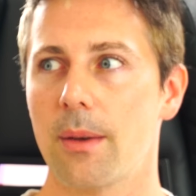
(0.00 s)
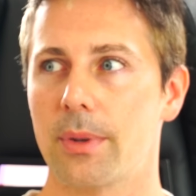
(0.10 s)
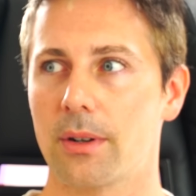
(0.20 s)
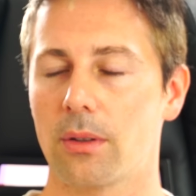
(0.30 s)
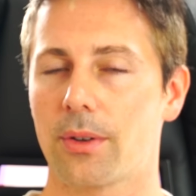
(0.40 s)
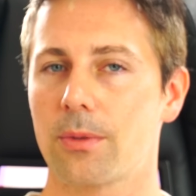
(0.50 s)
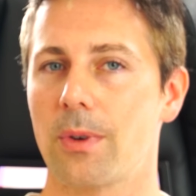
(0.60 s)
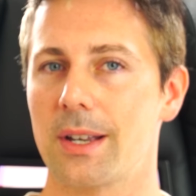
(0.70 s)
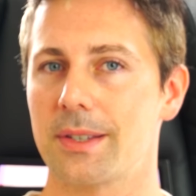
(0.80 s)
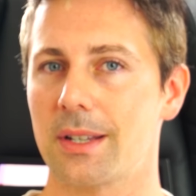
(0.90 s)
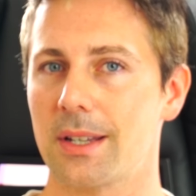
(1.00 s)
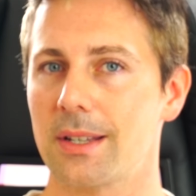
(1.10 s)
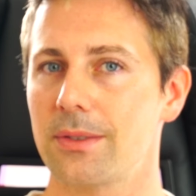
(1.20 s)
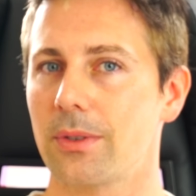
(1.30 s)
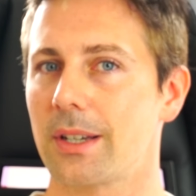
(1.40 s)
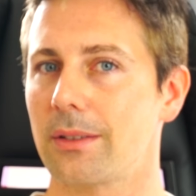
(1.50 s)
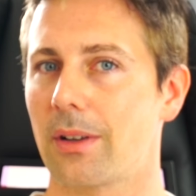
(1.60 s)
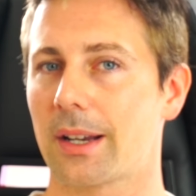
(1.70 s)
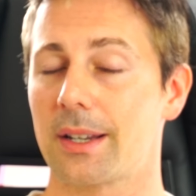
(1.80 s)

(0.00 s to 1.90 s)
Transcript: but in a lot of ways it is looking like